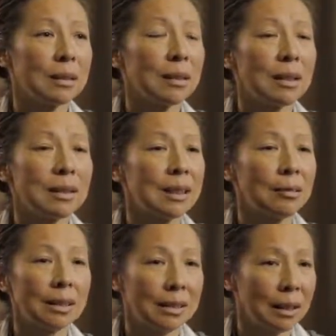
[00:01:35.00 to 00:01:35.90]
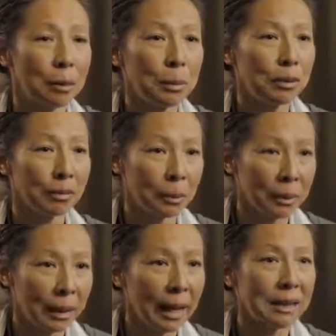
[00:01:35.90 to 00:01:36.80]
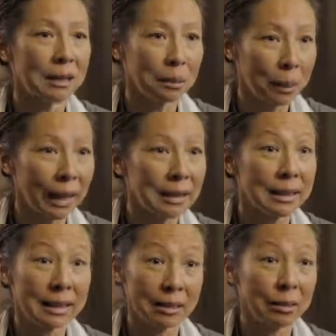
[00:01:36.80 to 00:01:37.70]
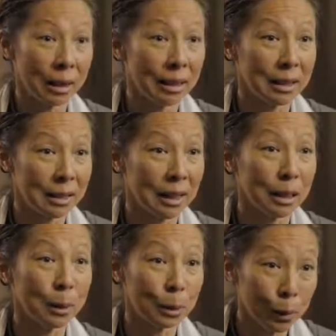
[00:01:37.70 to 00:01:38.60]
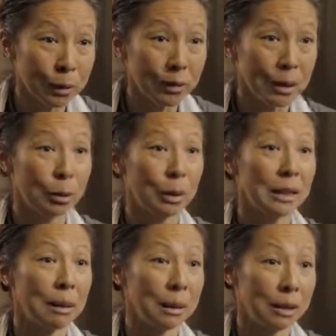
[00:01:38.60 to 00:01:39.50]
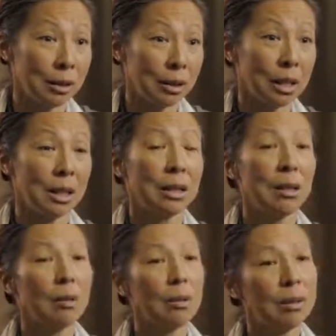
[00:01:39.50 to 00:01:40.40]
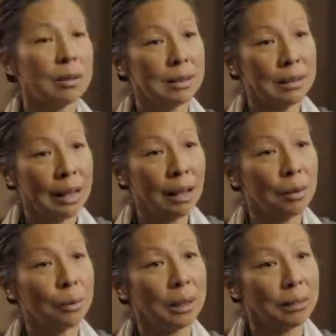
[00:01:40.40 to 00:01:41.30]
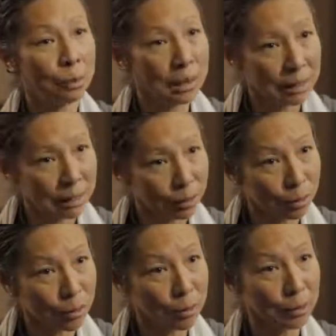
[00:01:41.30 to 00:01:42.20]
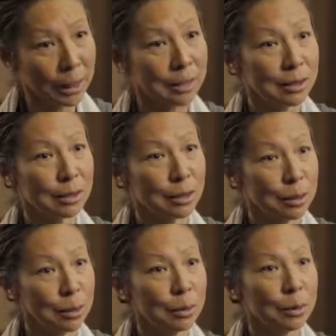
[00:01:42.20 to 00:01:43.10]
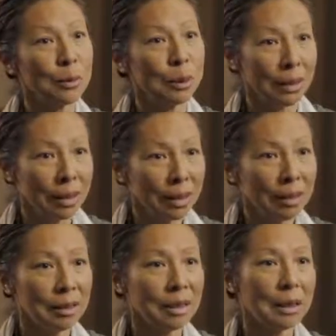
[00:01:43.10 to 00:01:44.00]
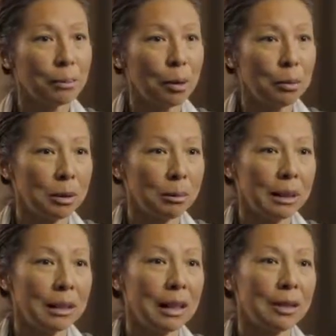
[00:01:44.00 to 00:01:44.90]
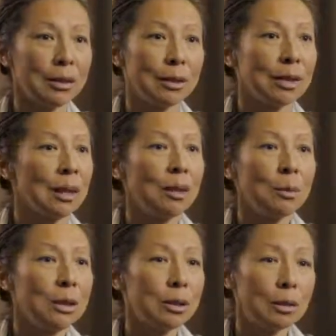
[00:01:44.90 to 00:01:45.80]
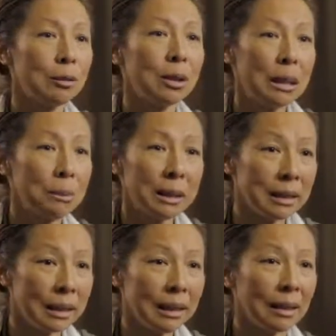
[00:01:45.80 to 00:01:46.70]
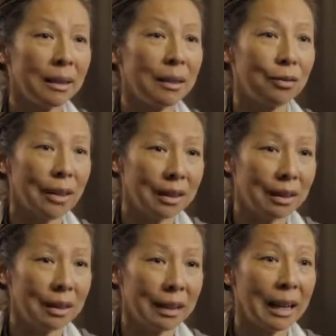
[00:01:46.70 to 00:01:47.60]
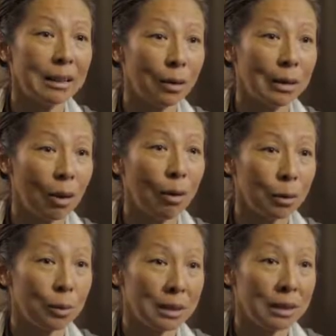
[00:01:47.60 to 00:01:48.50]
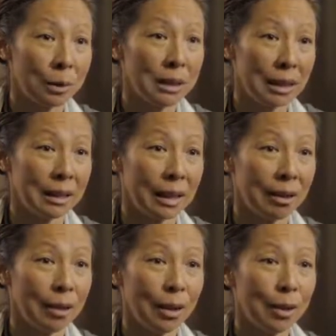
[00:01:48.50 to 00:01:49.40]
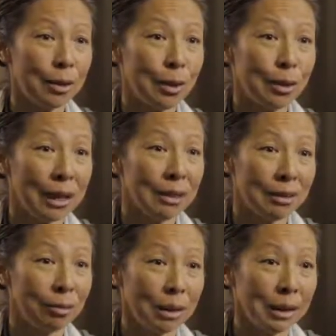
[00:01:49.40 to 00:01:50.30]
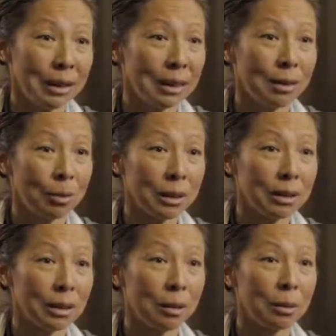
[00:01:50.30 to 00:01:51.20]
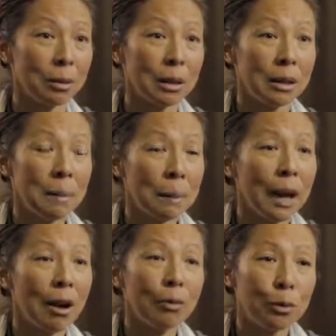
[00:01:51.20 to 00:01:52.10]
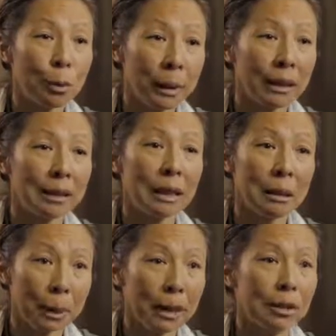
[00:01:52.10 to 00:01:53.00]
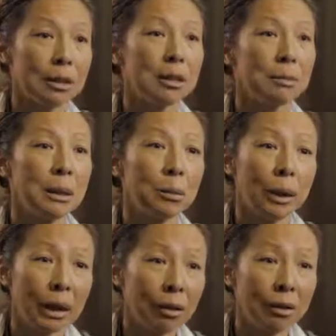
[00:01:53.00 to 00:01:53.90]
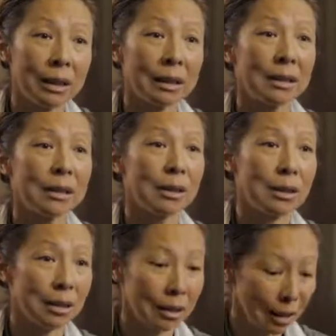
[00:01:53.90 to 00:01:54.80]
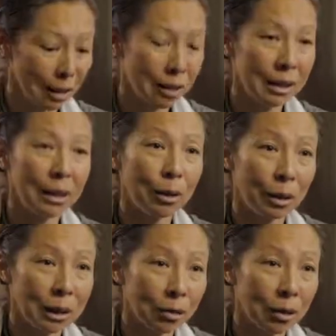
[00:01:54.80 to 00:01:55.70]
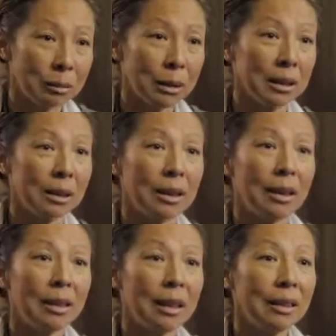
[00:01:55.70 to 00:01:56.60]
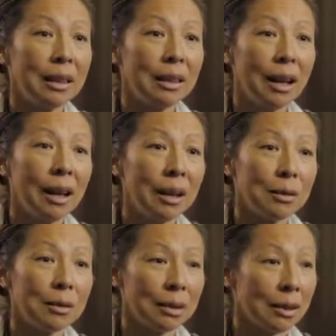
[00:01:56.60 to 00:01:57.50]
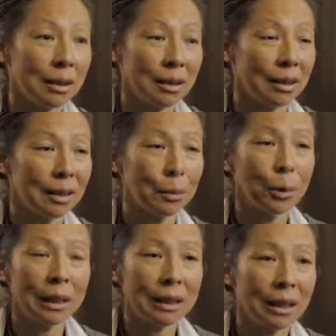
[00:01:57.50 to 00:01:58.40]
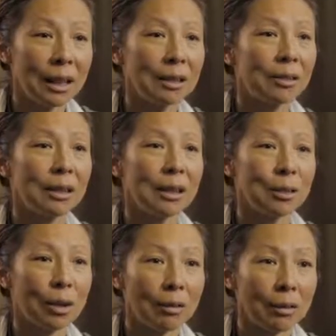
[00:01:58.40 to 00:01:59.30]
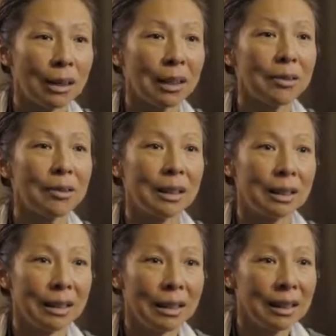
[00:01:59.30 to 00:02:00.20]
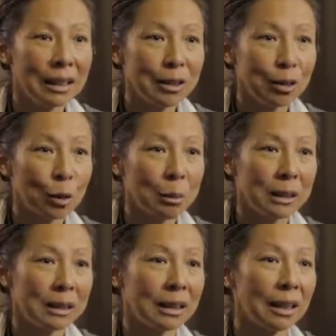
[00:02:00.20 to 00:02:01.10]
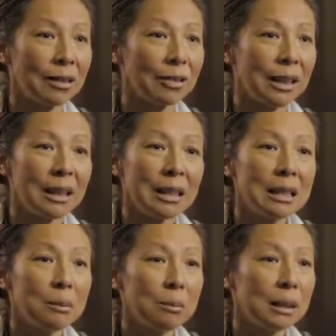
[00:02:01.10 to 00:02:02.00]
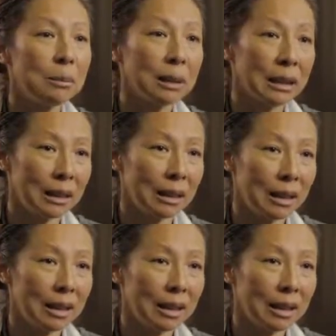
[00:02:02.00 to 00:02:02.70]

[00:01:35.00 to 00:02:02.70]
they suffer terribly from the aches and the pain still at this stage because of the joint damage. Whereas now, if we can introduce patients to the appropriate medications, we shouldn't really be seeing the effect that it has on the older ones that we see now. So that really is what's so powerful about getting patients to be aware of the condition, to get early treatment. Then their lives, their working life, their travel life, their enjoyment in life is minimally